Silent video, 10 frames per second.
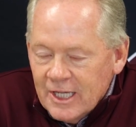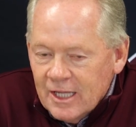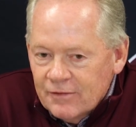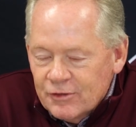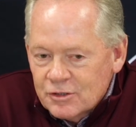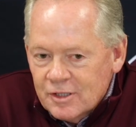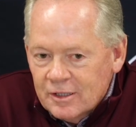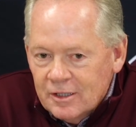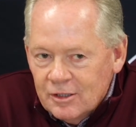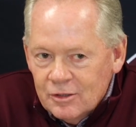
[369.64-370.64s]
Yeah, the first
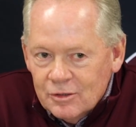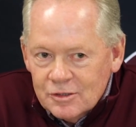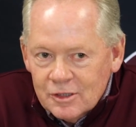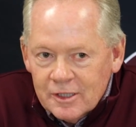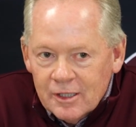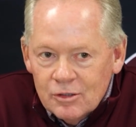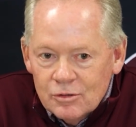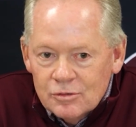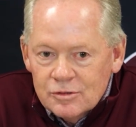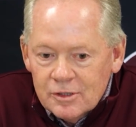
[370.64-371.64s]
thing you do is look at
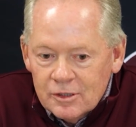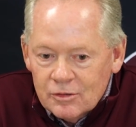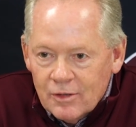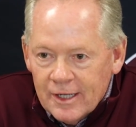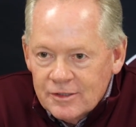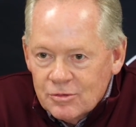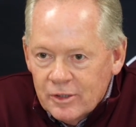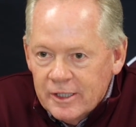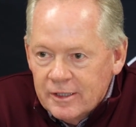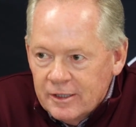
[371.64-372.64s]
who's going to
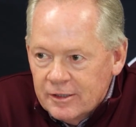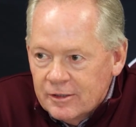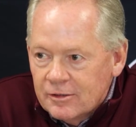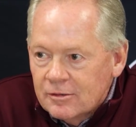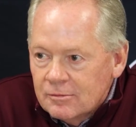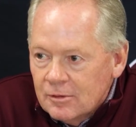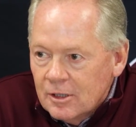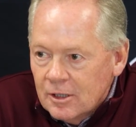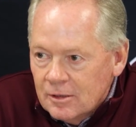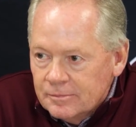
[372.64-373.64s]
graduate here,
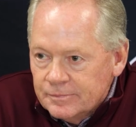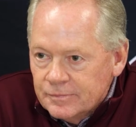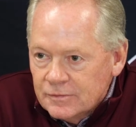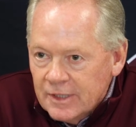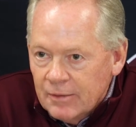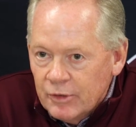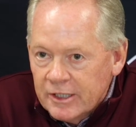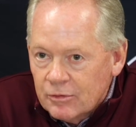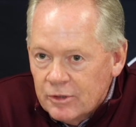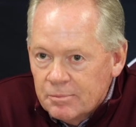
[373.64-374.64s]
and we
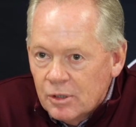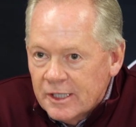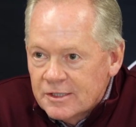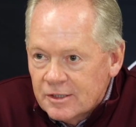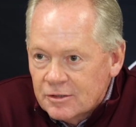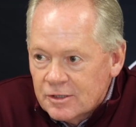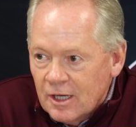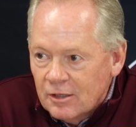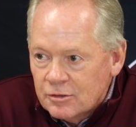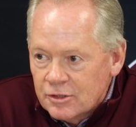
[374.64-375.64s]
can replace their
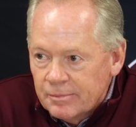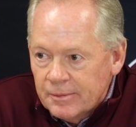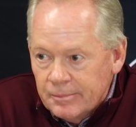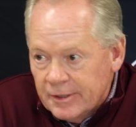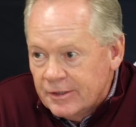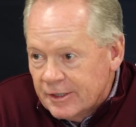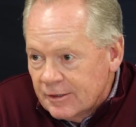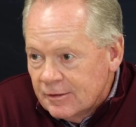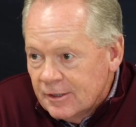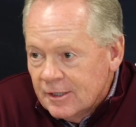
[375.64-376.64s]
scholarship at
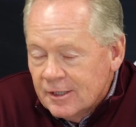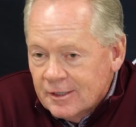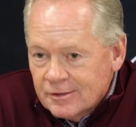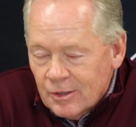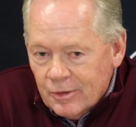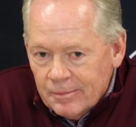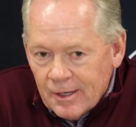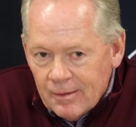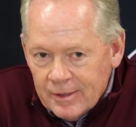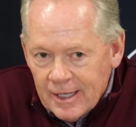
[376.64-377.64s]
mid-year. So we
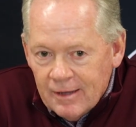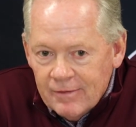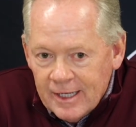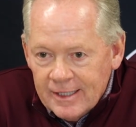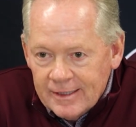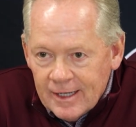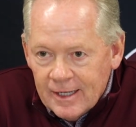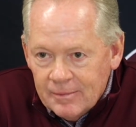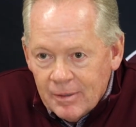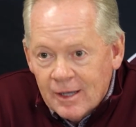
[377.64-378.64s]
probably have 8,
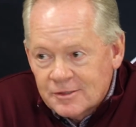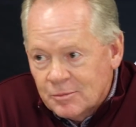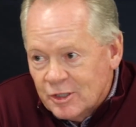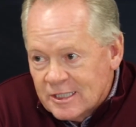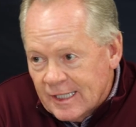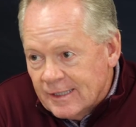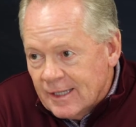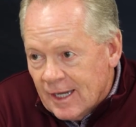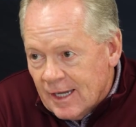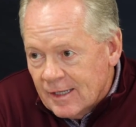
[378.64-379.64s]
9, possibly 10
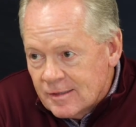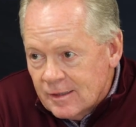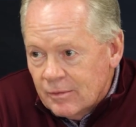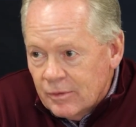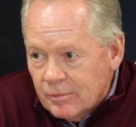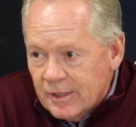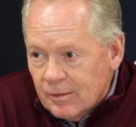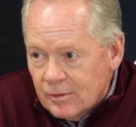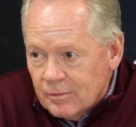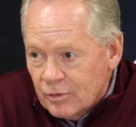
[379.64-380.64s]
guys that we'll be
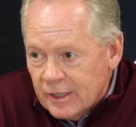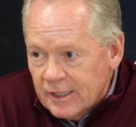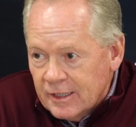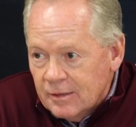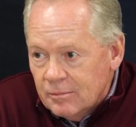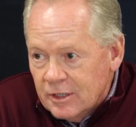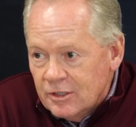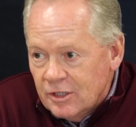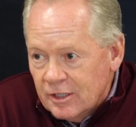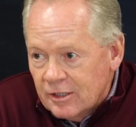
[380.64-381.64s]
able to bring in at
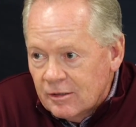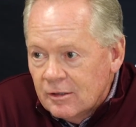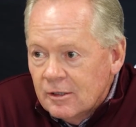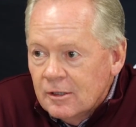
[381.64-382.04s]
mid-year,